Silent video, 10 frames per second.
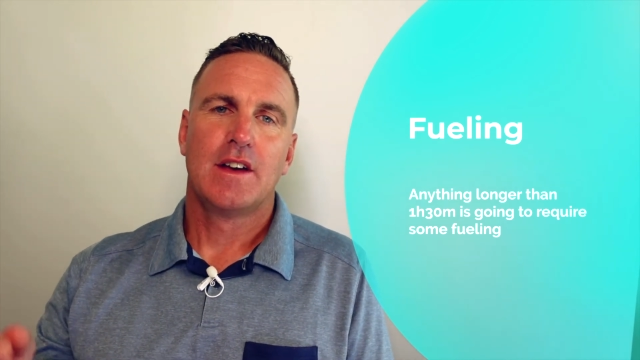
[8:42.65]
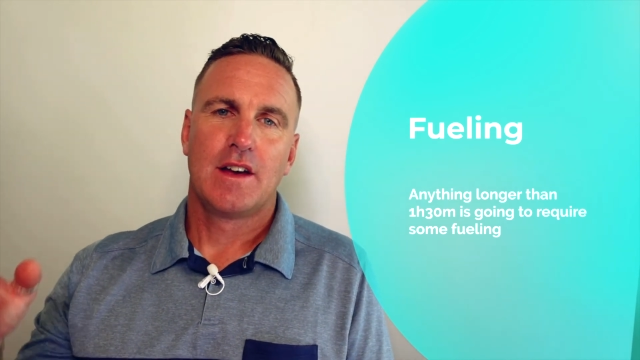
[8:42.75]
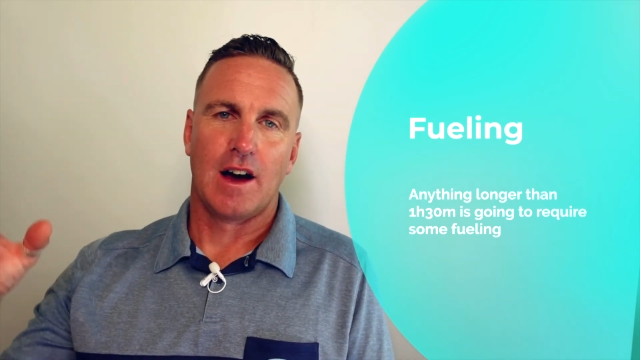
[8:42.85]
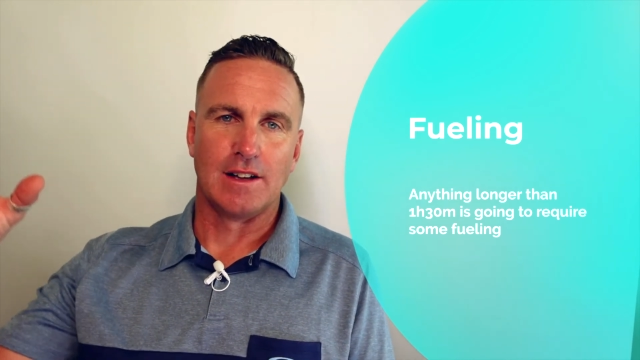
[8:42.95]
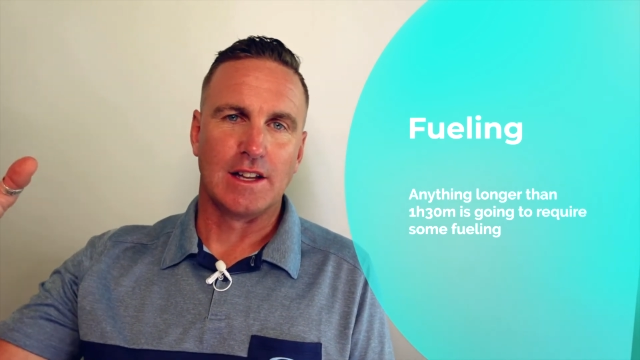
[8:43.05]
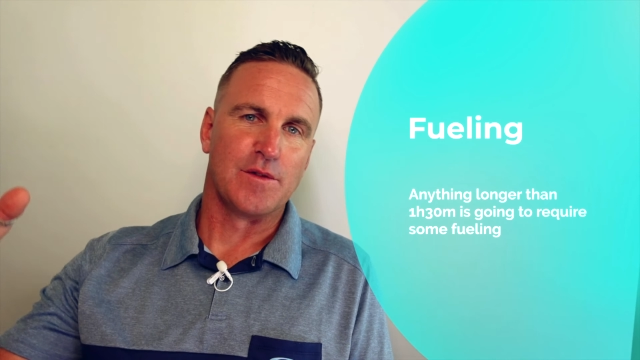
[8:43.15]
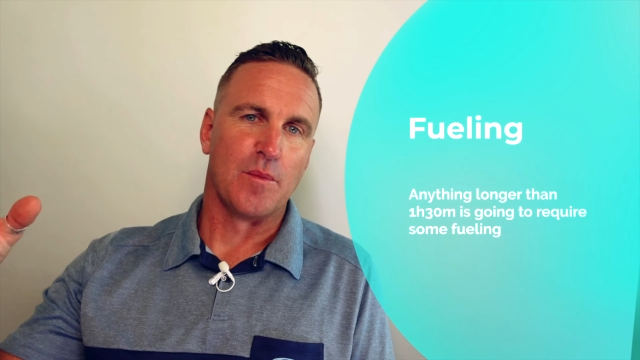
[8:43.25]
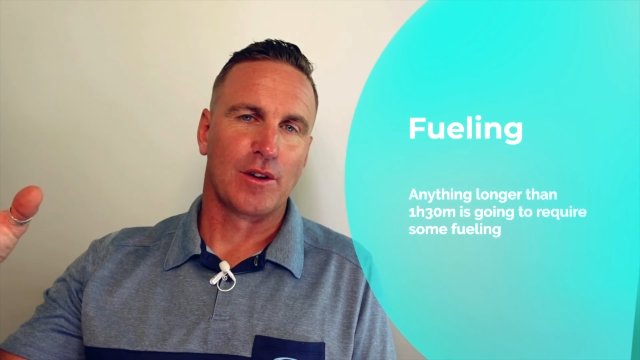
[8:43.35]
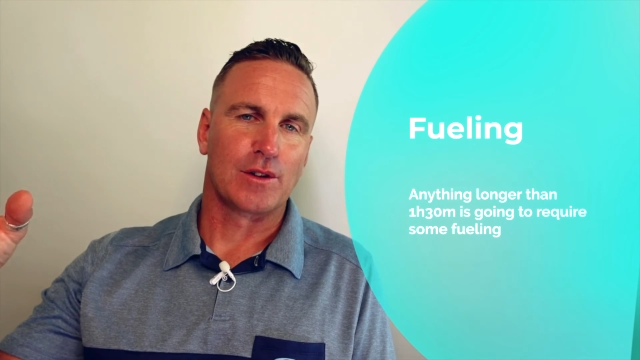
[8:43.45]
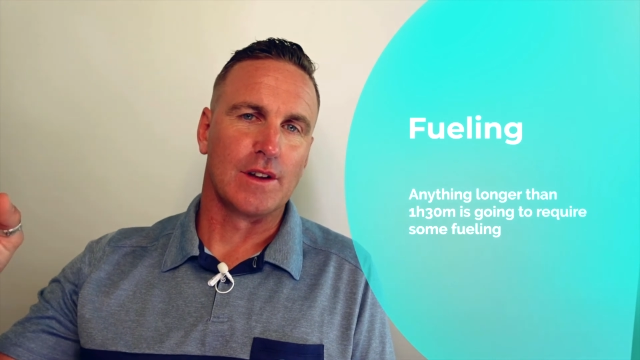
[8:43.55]
I'll leave a
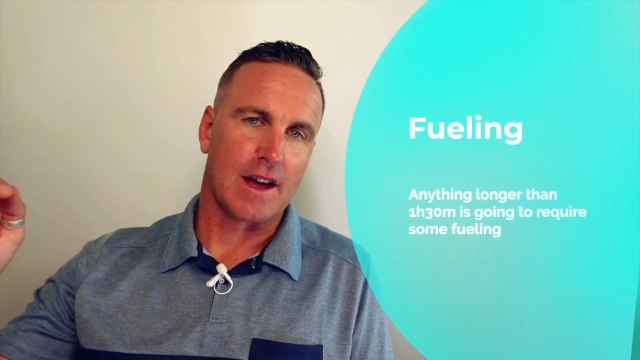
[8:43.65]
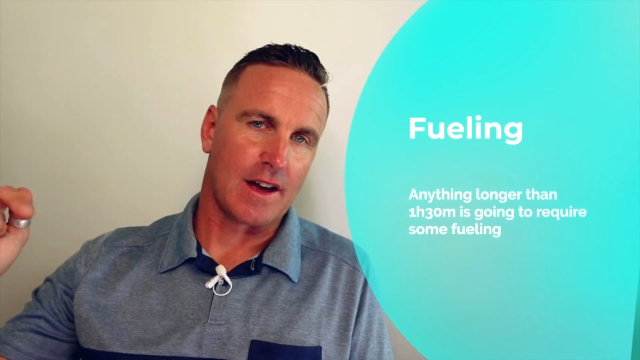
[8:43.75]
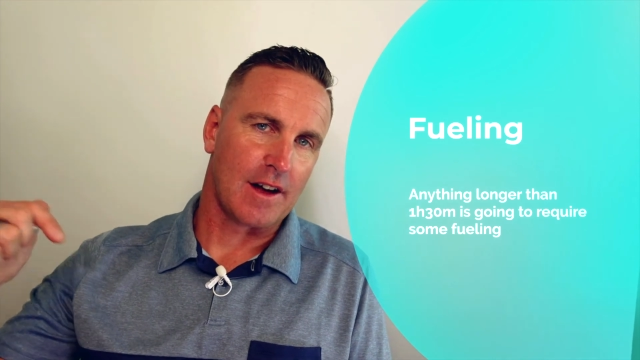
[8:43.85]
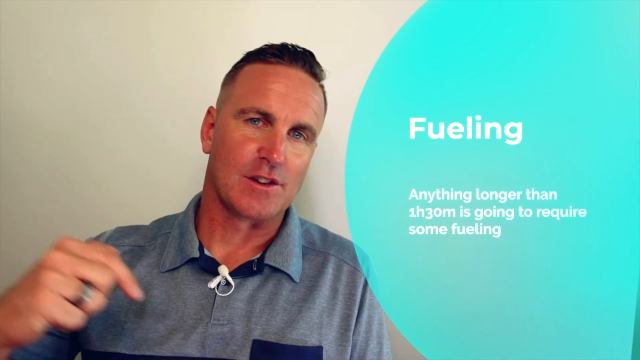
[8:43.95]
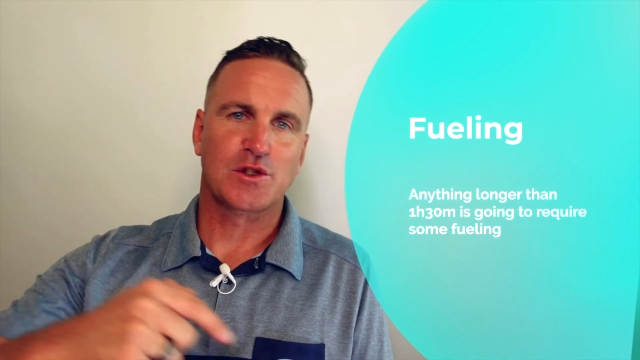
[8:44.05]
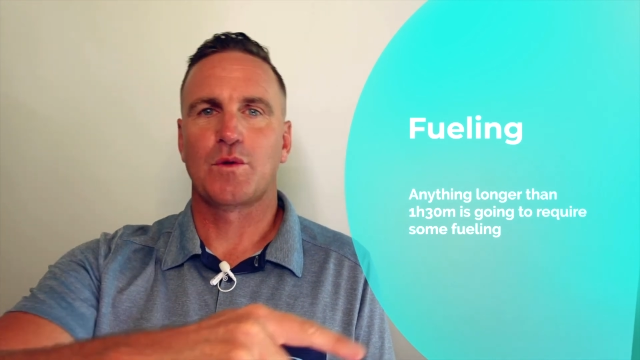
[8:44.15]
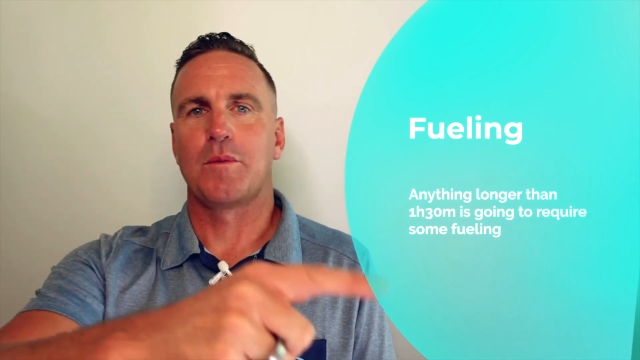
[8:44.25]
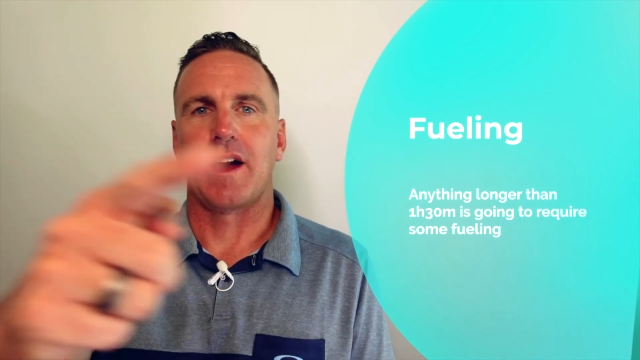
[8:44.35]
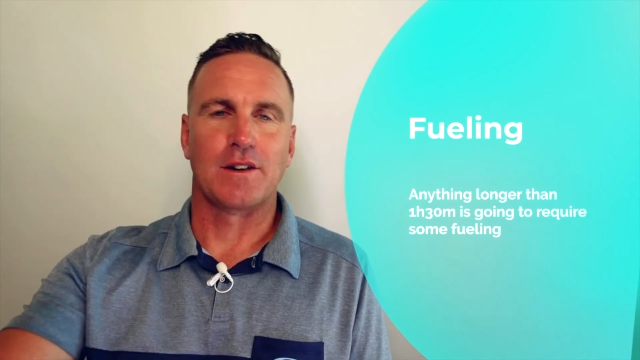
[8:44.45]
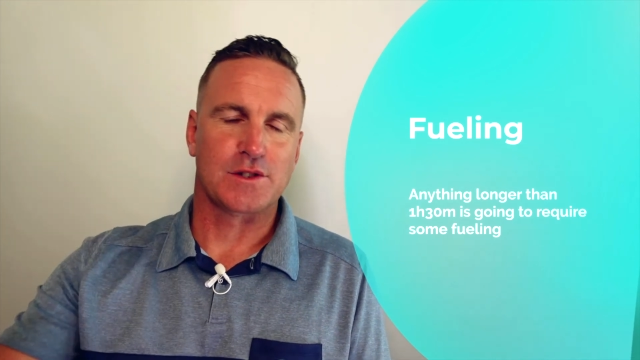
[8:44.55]
bottle there, I'll
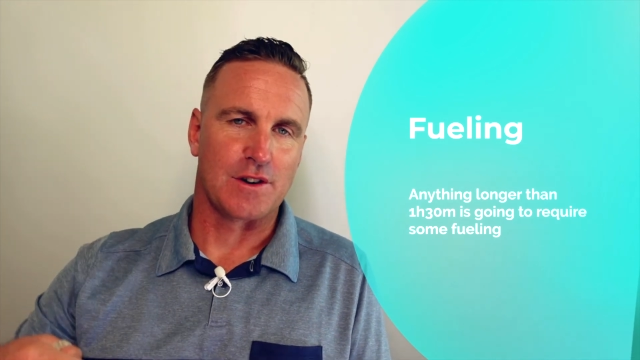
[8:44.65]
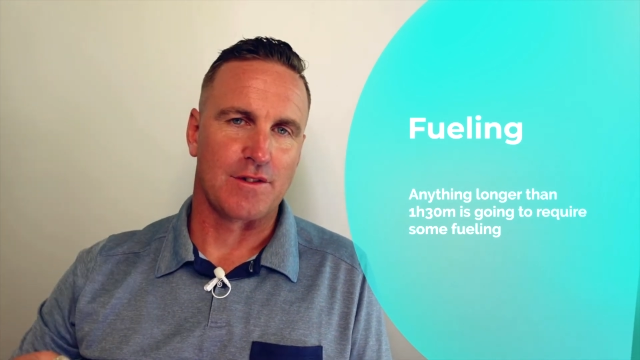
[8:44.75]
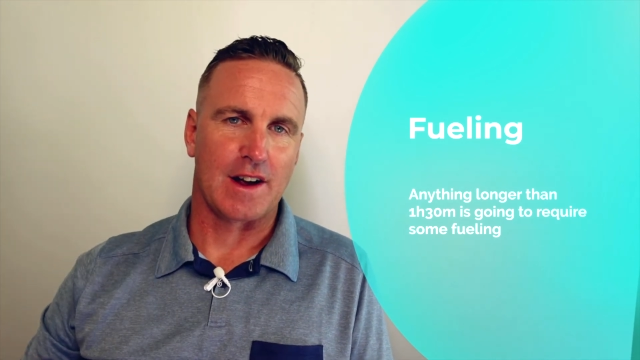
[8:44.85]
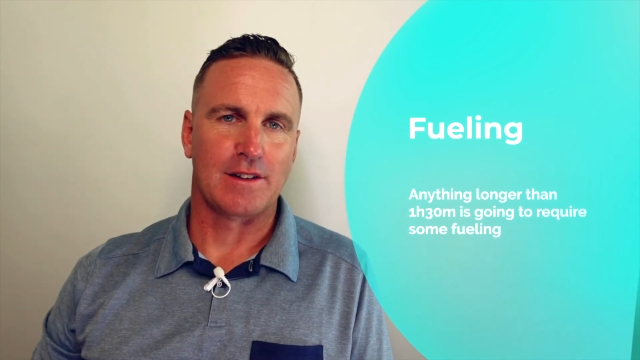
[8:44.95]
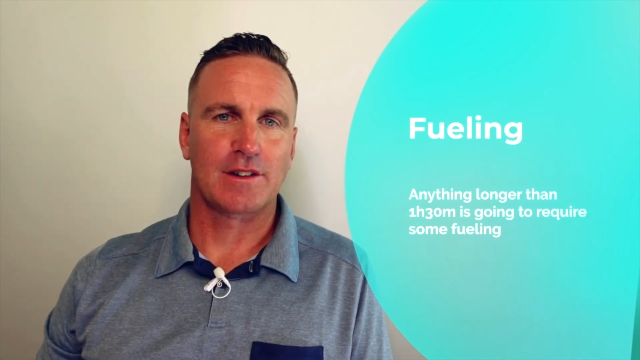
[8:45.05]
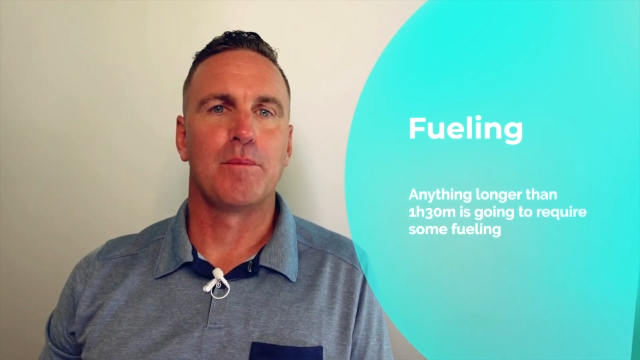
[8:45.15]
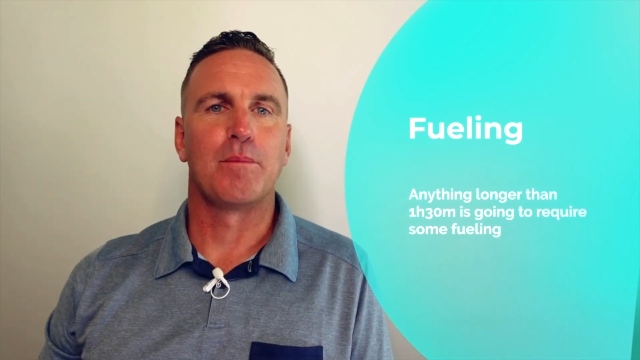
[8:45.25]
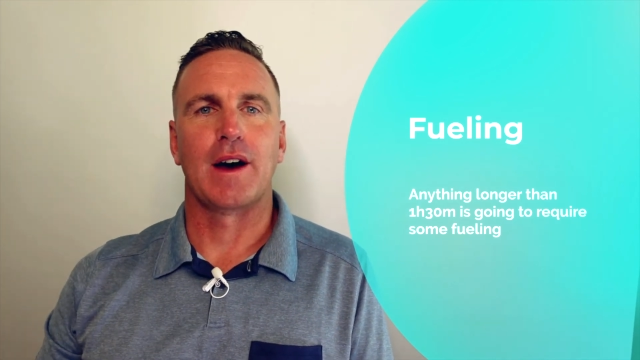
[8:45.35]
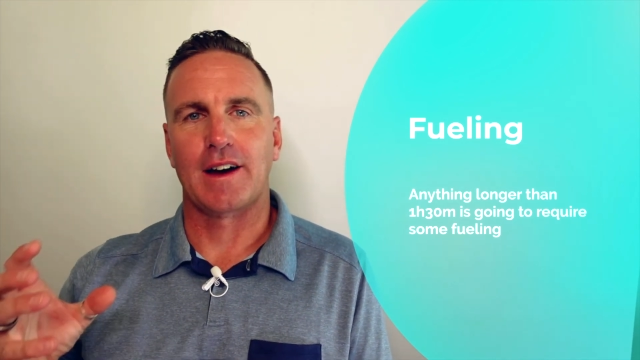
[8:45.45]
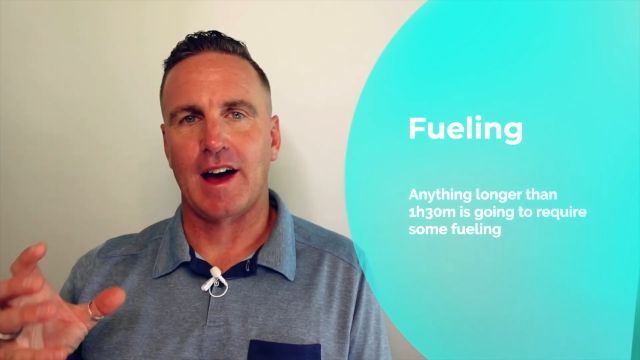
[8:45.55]
swim out and around, come back,